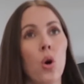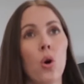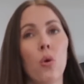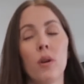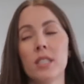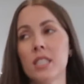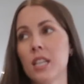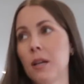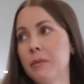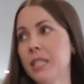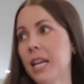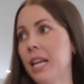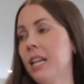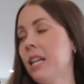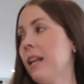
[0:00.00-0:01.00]
what's the
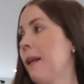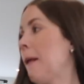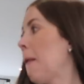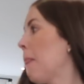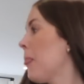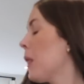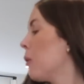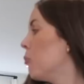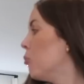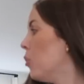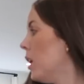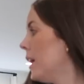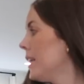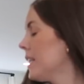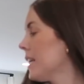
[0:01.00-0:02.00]
update?
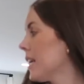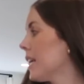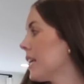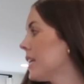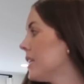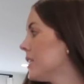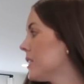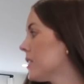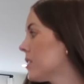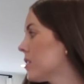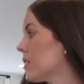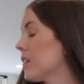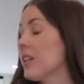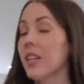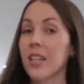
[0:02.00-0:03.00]
One
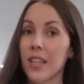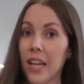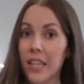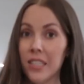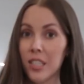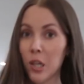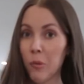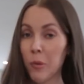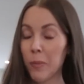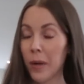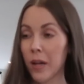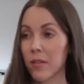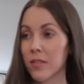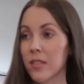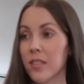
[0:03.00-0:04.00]
is he gained a couple
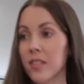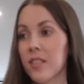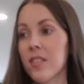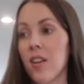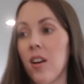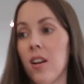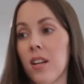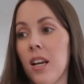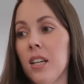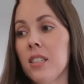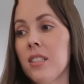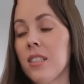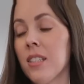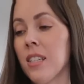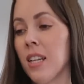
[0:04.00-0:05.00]
pounds since
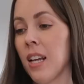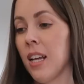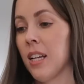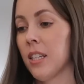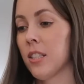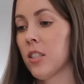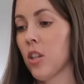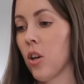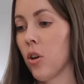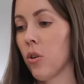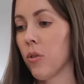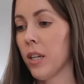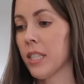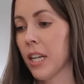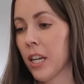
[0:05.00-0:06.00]
August, so
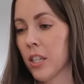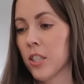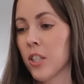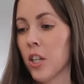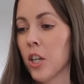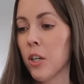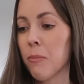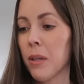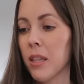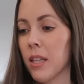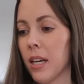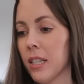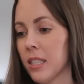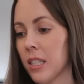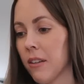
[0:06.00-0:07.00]
it's a concern, but
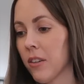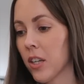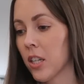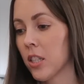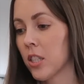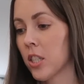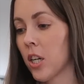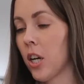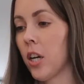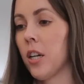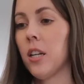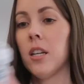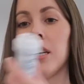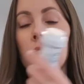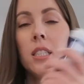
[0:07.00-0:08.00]
less of a concern
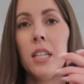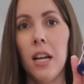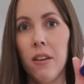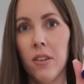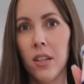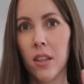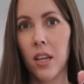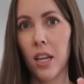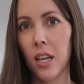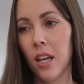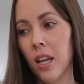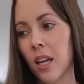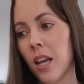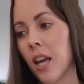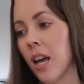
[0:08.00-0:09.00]
to everything
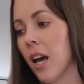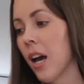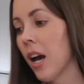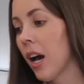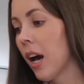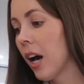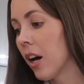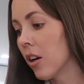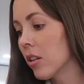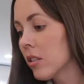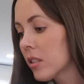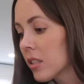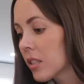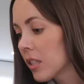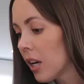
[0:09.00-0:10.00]

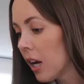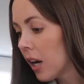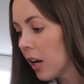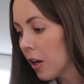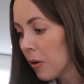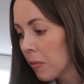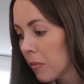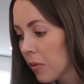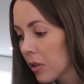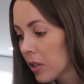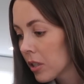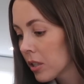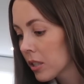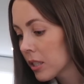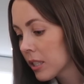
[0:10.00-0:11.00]
else.
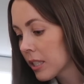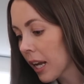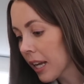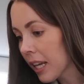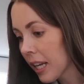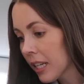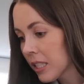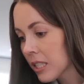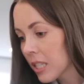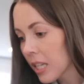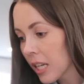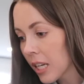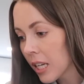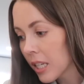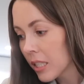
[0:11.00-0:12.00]
Second
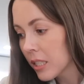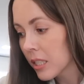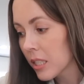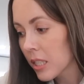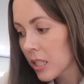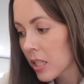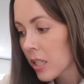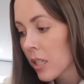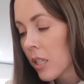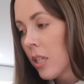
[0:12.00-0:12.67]
is